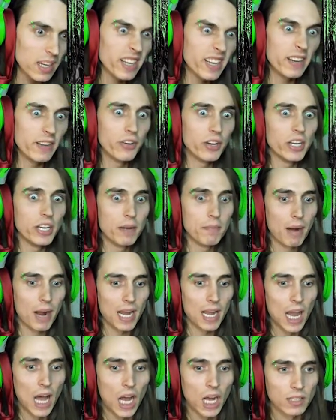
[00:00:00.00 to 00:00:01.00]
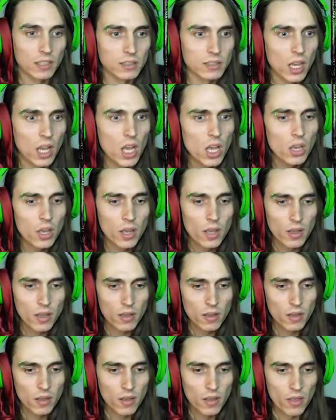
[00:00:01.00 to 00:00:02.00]
Even in my lungs,
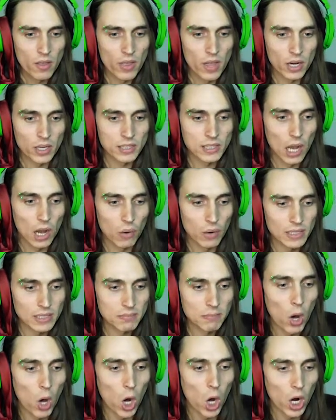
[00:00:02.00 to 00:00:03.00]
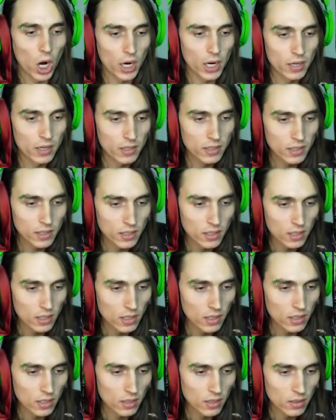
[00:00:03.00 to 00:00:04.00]
there's always more.
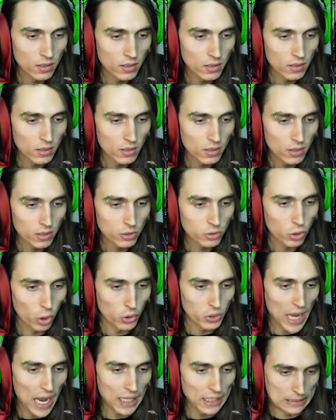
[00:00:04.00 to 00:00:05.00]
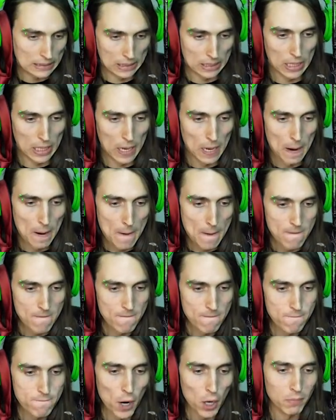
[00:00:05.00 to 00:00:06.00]
Grotesque
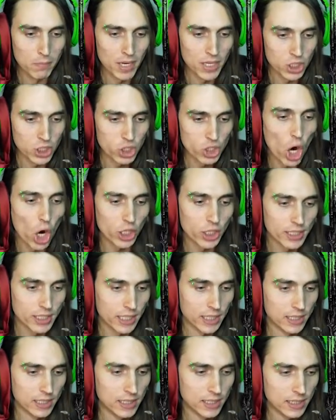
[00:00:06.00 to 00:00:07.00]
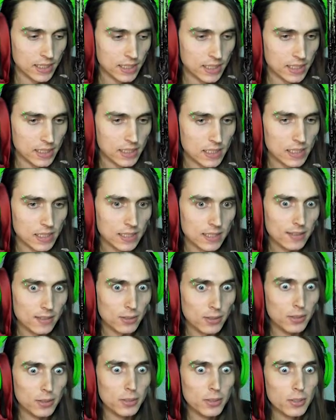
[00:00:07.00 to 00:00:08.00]
vermin dirt.
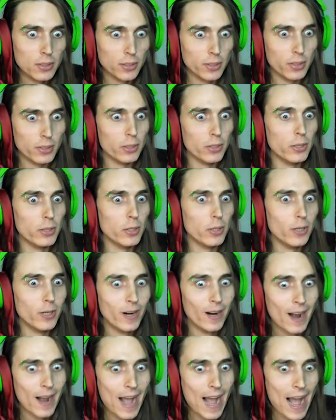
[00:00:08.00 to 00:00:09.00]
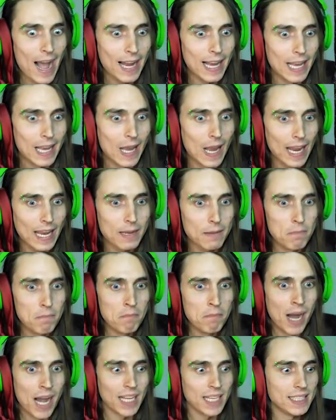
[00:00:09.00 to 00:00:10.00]
Ooh, I like
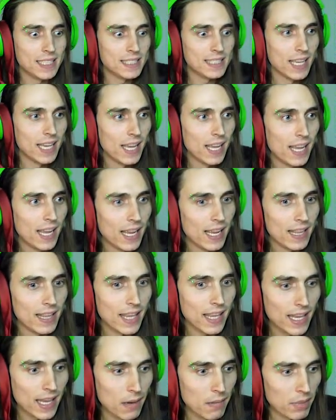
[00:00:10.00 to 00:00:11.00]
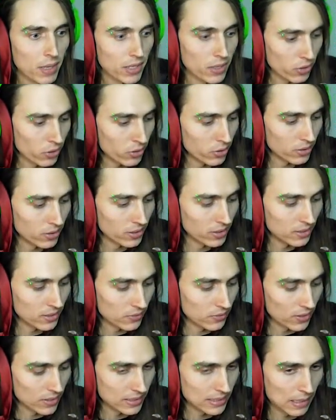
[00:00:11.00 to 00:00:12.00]
mice. They can be
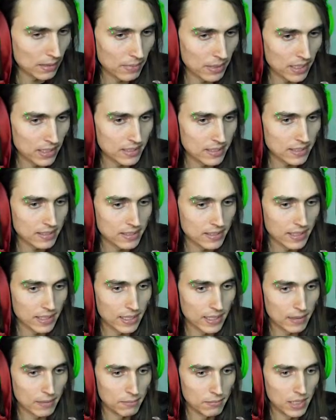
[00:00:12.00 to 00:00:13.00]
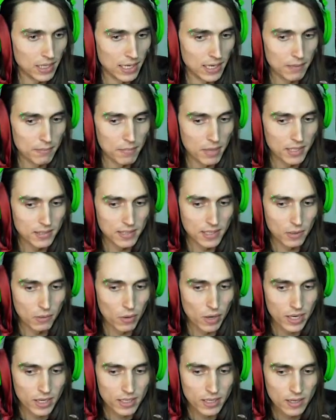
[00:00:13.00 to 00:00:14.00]
used for some extremely amazing
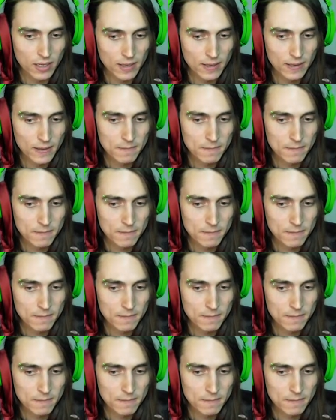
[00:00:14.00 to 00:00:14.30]
work.